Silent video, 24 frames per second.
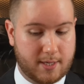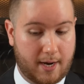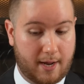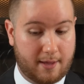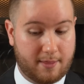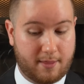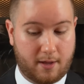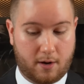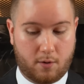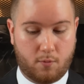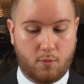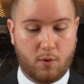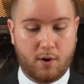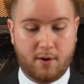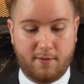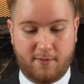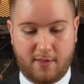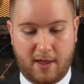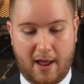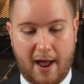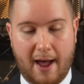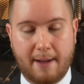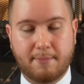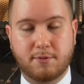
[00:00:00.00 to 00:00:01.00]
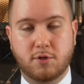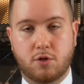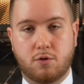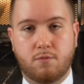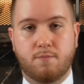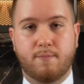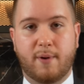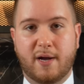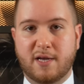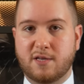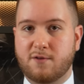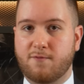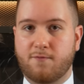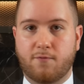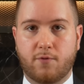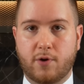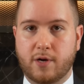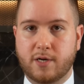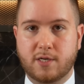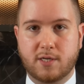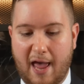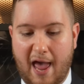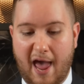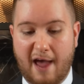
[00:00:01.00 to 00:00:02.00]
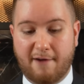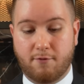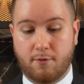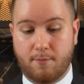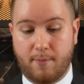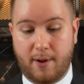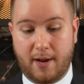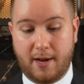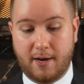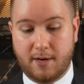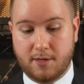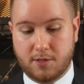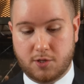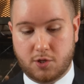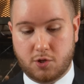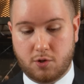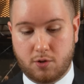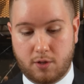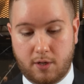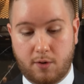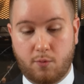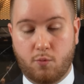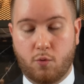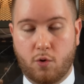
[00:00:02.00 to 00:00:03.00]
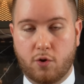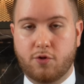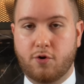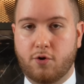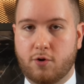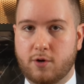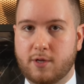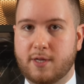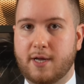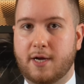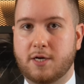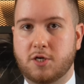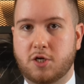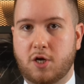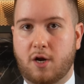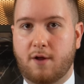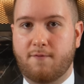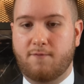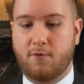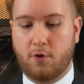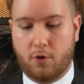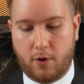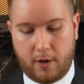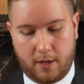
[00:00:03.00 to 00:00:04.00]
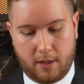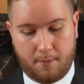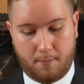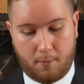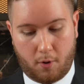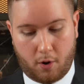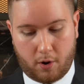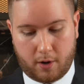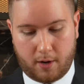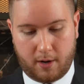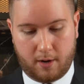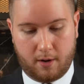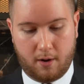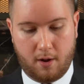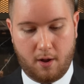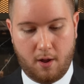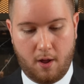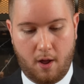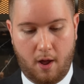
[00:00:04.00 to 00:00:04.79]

and I think one of the absolute best Freaks ever made, and certainly worth your attention if you're in the market